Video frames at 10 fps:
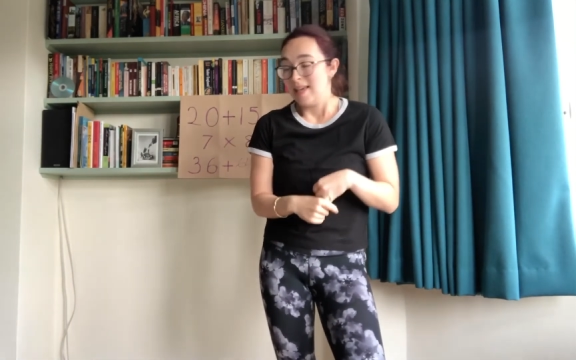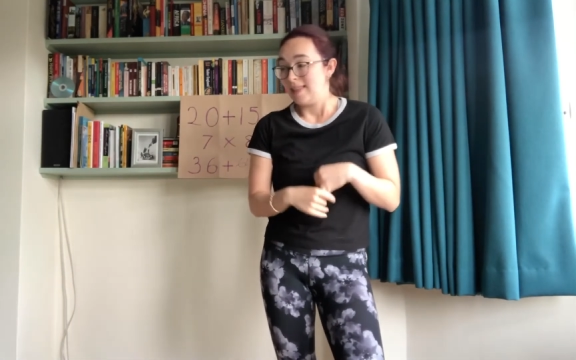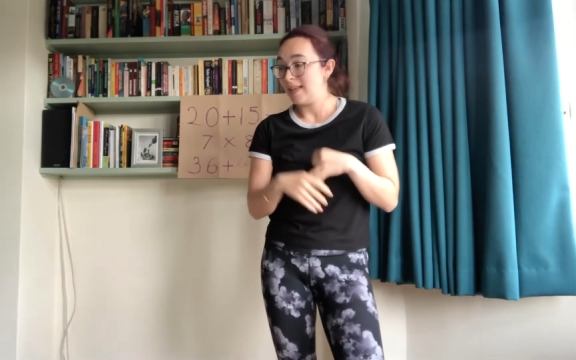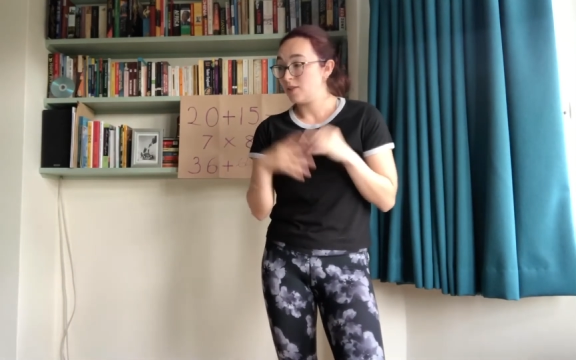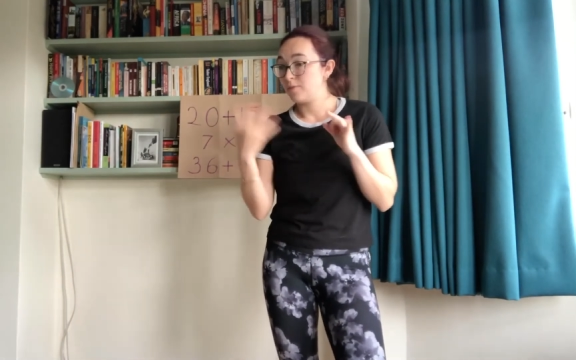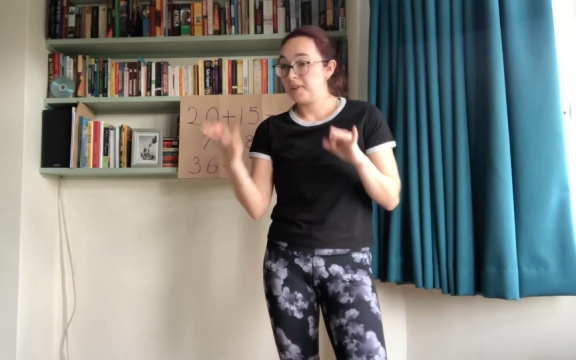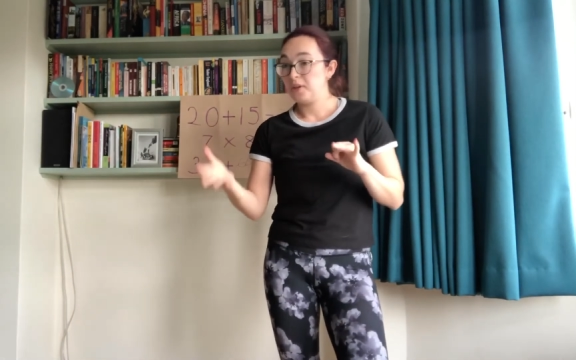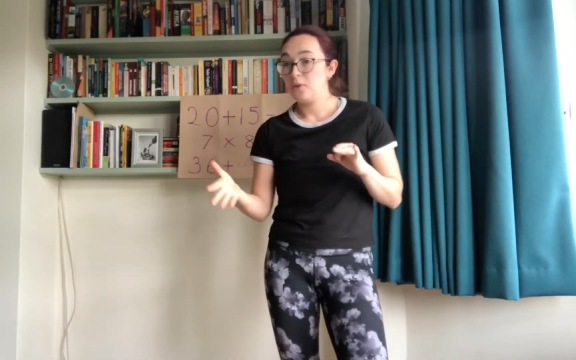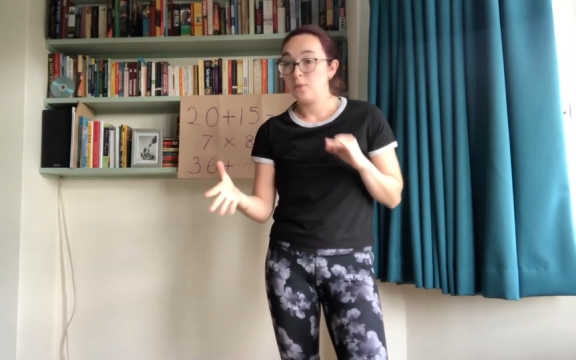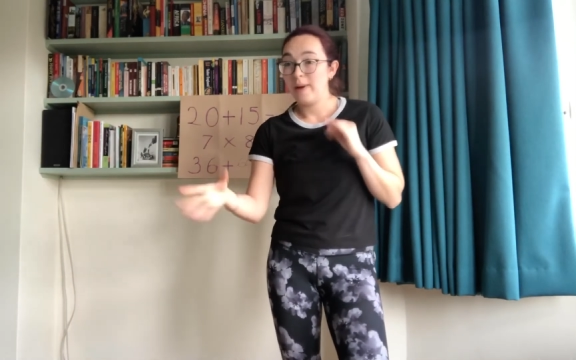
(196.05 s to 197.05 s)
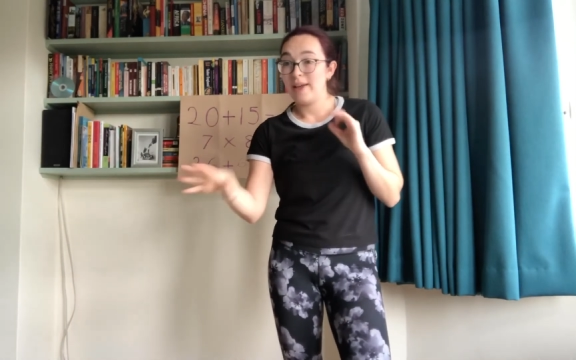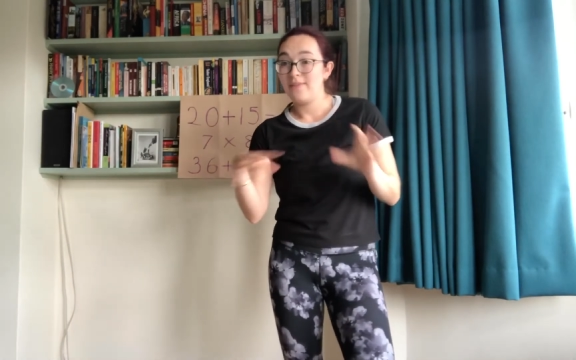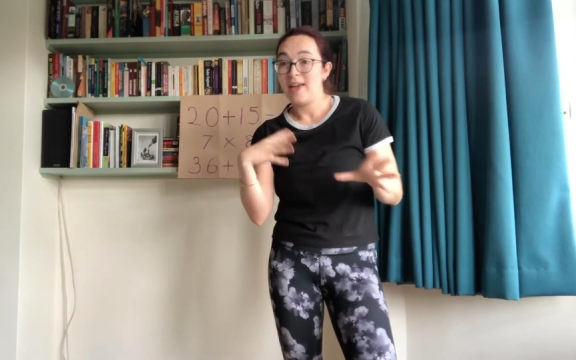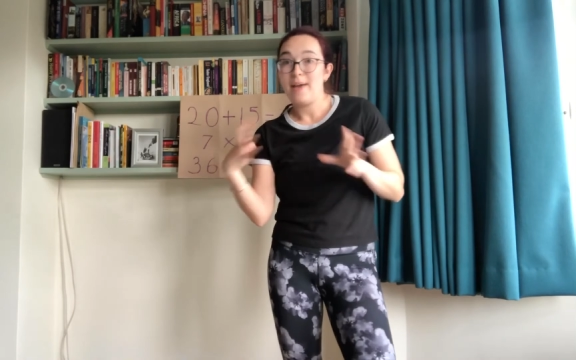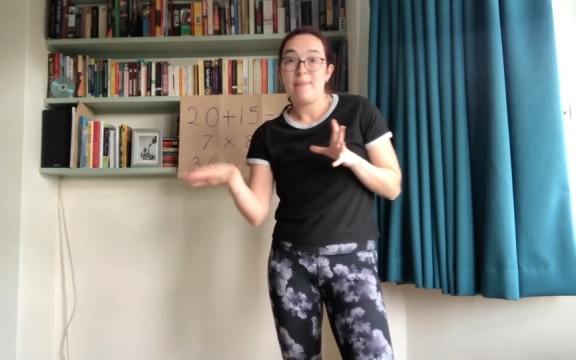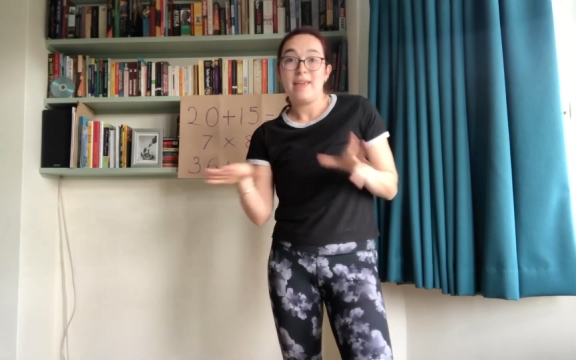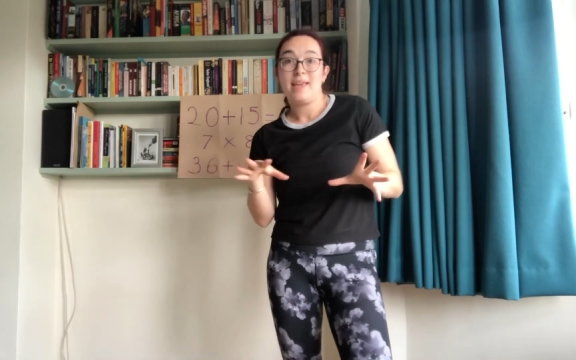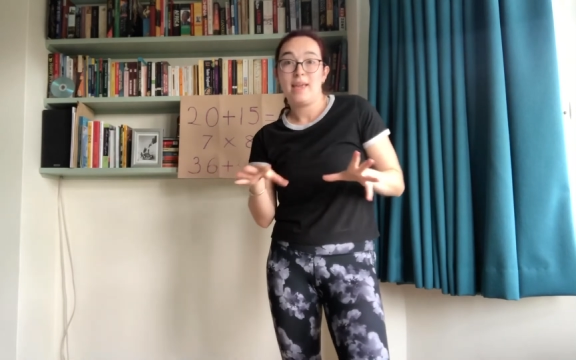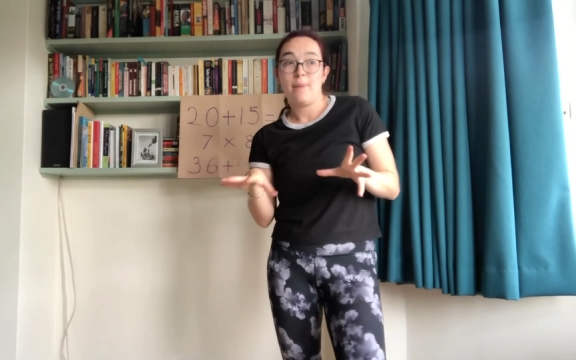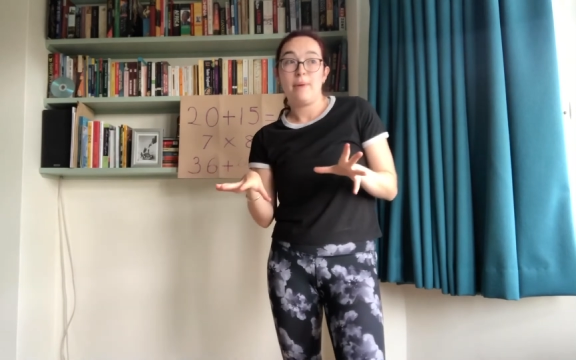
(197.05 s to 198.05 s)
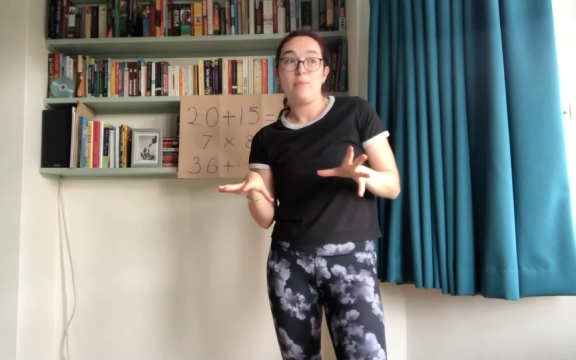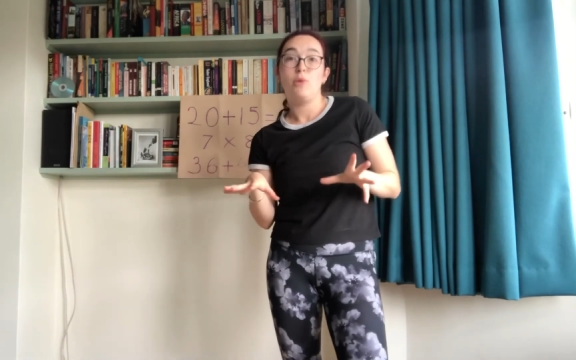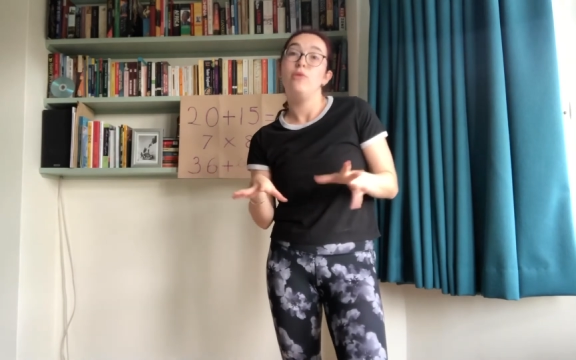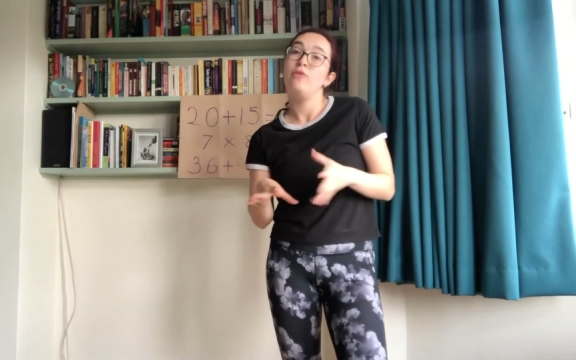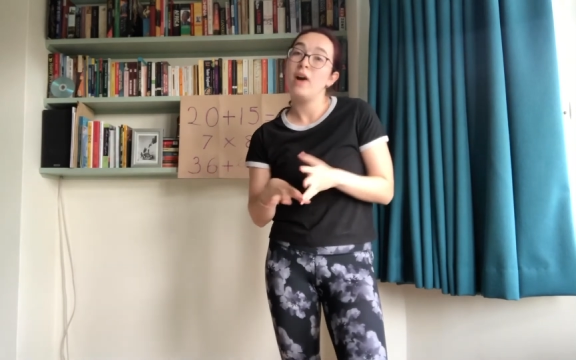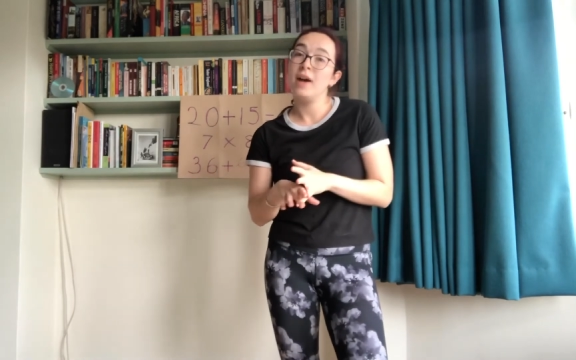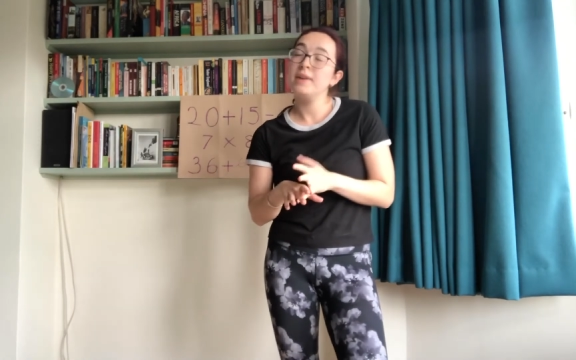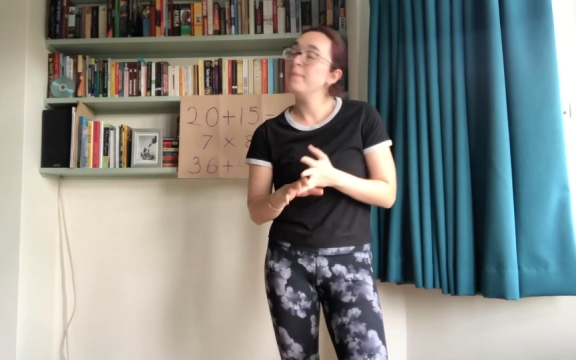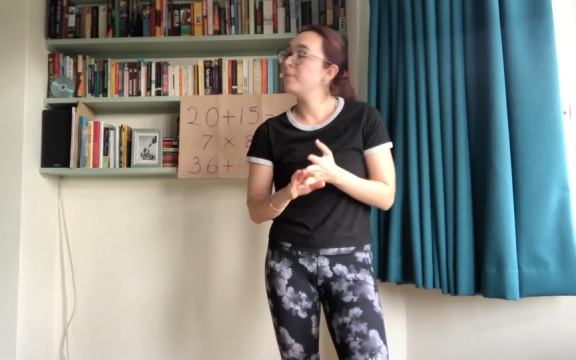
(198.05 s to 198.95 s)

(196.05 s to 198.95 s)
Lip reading: That's a really cool way of making it a bit more fun.